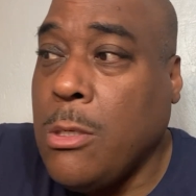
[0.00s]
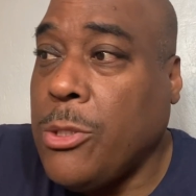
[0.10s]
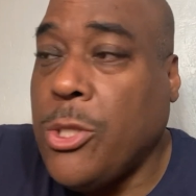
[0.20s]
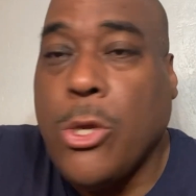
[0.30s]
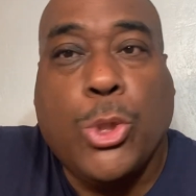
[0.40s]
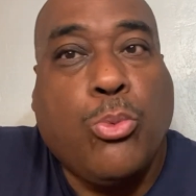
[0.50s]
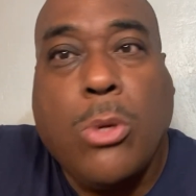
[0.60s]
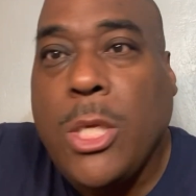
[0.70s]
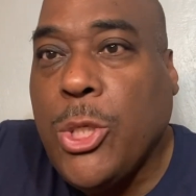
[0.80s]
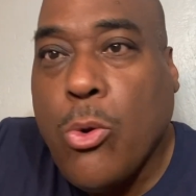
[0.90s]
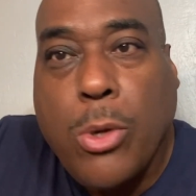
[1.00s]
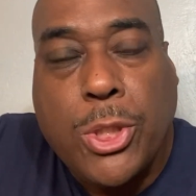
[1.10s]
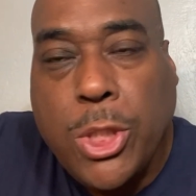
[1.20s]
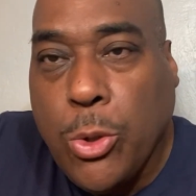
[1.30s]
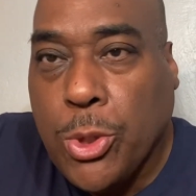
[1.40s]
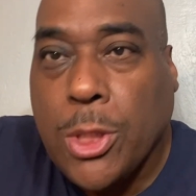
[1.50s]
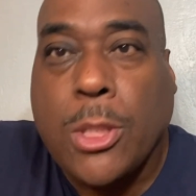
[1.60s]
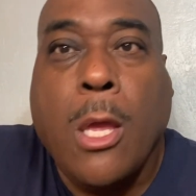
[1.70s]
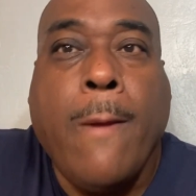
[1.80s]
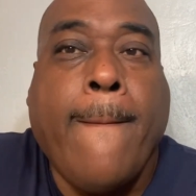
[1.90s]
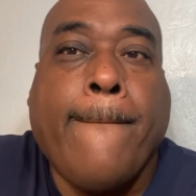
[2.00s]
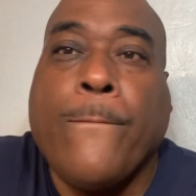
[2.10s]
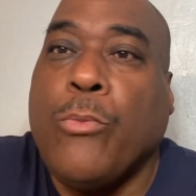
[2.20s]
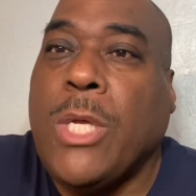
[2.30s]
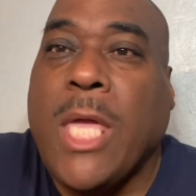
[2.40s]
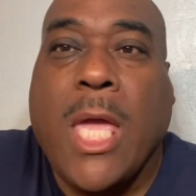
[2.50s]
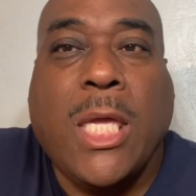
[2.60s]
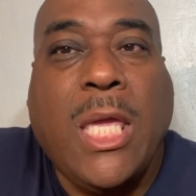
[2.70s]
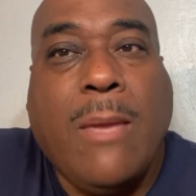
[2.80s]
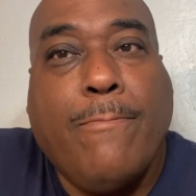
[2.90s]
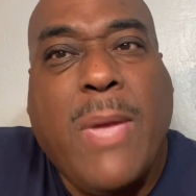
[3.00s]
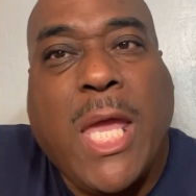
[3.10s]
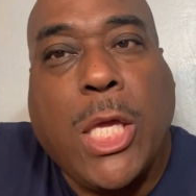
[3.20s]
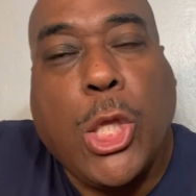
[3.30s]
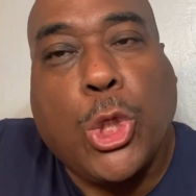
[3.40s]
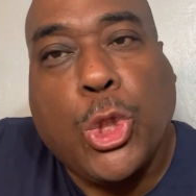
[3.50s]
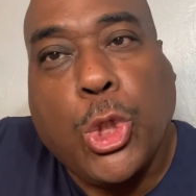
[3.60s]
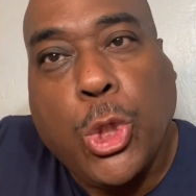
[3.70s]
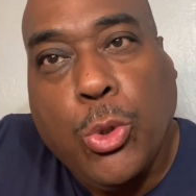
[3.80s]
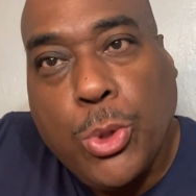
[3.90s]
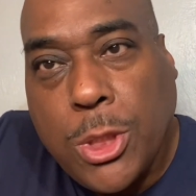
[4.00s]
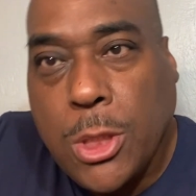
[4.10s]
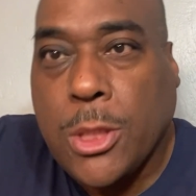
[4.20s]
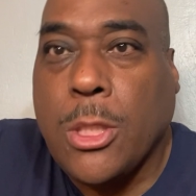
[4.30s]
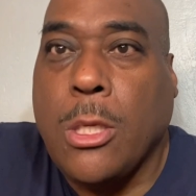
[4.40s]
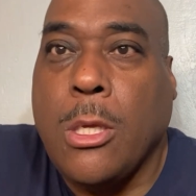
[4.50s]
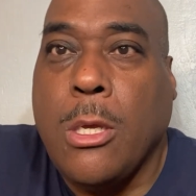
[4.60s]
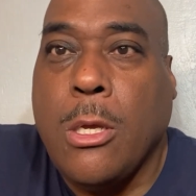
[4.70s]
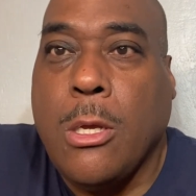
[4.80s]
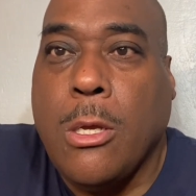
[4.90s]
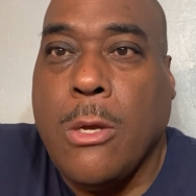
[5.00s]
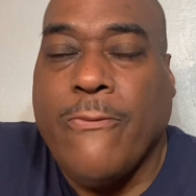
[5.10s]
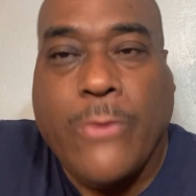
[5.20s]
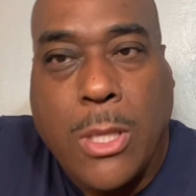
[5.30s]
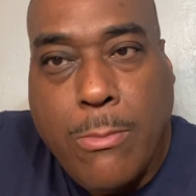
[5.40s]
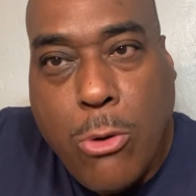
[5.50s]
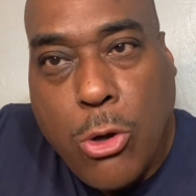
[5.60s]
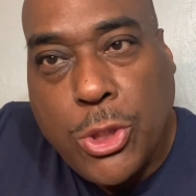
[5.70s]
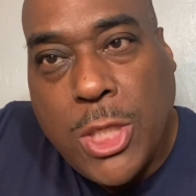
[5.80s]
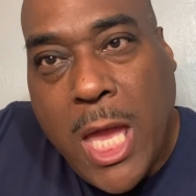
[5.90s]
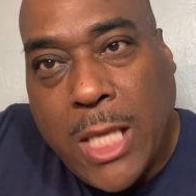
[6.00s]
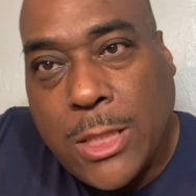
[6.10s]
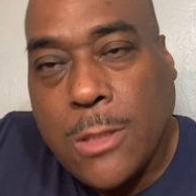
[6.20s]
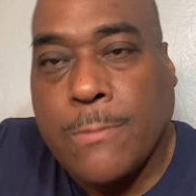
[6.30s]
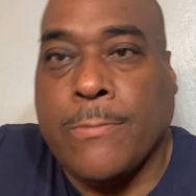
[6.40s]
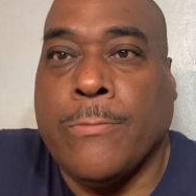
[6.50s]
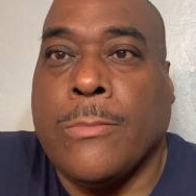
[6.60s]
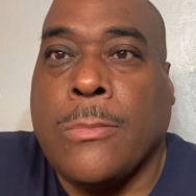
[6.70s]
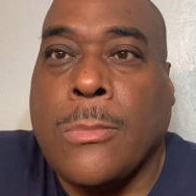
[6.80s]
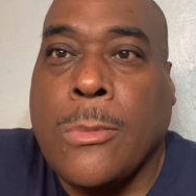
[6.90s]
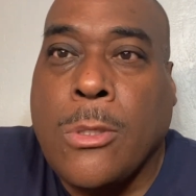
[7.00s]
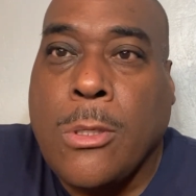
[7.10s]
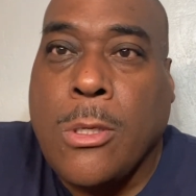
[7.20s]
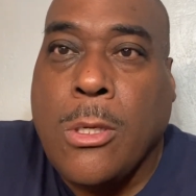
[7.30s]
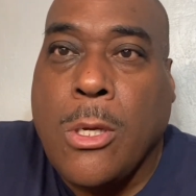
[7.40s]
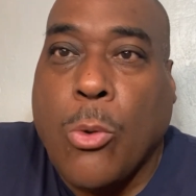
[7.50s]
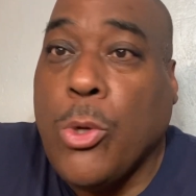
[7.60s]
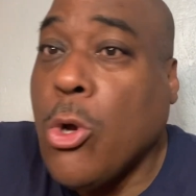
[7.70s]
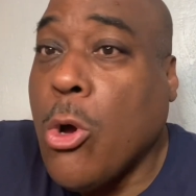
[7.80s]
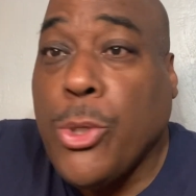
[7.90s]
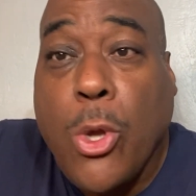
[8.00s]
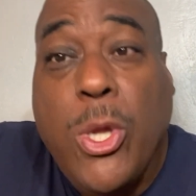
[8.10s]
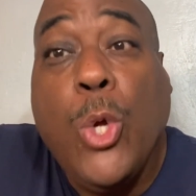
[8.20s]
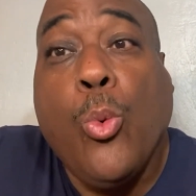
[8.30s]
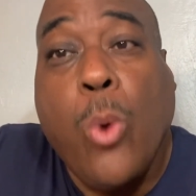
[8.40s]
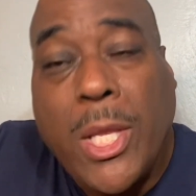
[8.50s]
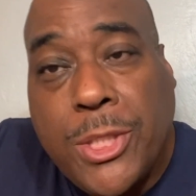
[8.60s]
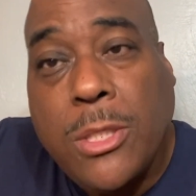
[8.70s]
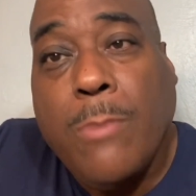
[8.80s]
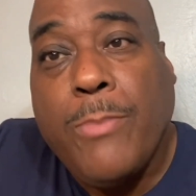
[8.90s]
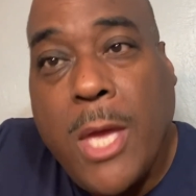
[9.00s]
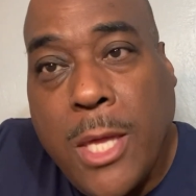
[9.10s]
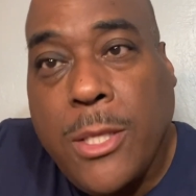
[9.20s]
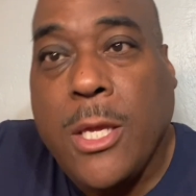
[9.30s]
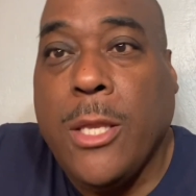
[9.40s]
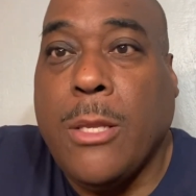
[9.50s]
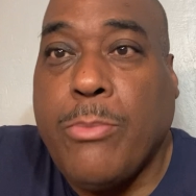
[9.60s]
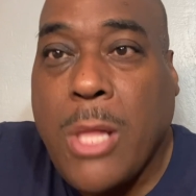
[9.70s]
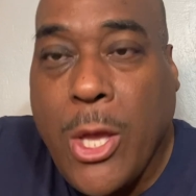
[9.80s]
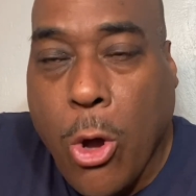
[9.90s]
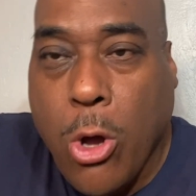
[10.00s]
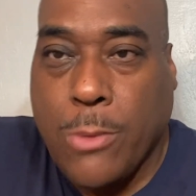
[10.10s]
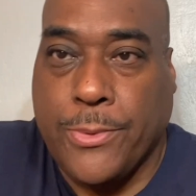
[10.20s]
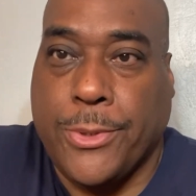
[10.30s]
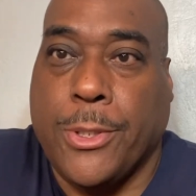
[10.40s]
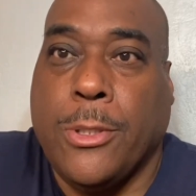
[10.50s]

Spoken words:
There's really no excuses. We can't keep making excuses for Lamar Jackson. We all know he wets the bed in the playoffs.